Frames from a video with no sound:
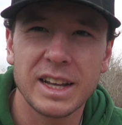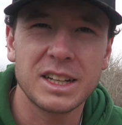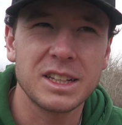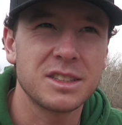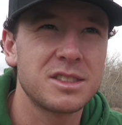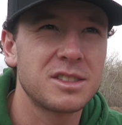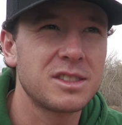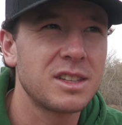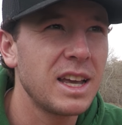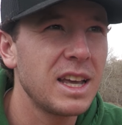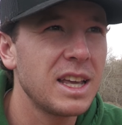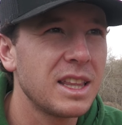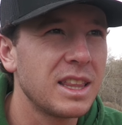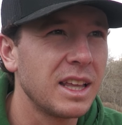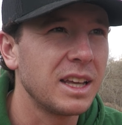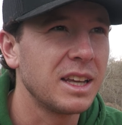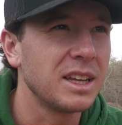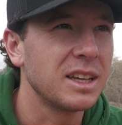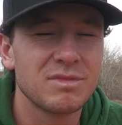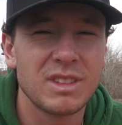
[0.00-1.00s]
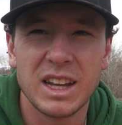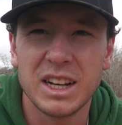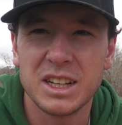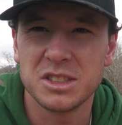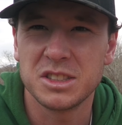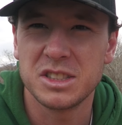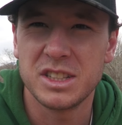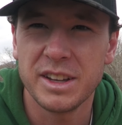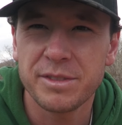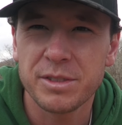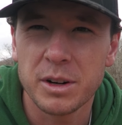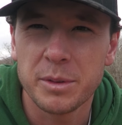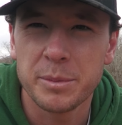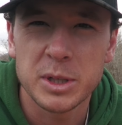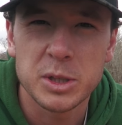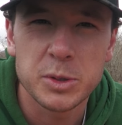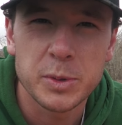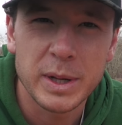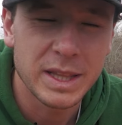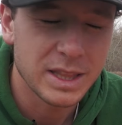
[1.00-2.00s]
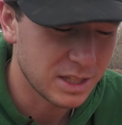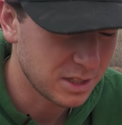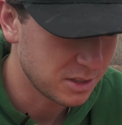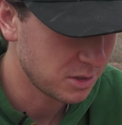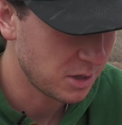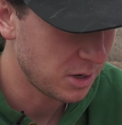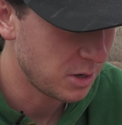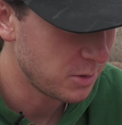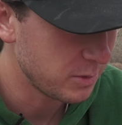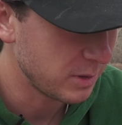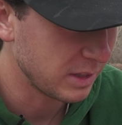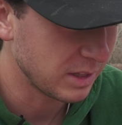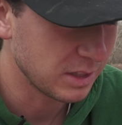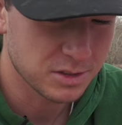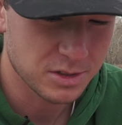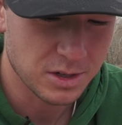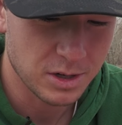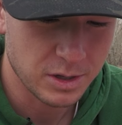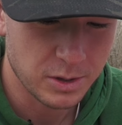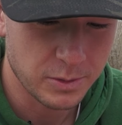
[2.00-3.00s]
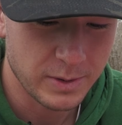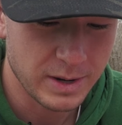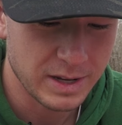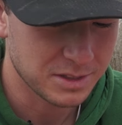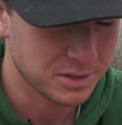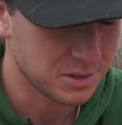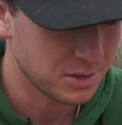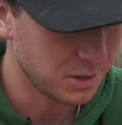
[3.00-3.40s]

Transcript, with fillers: I could say they, that is different between the Zone and the Zone O S.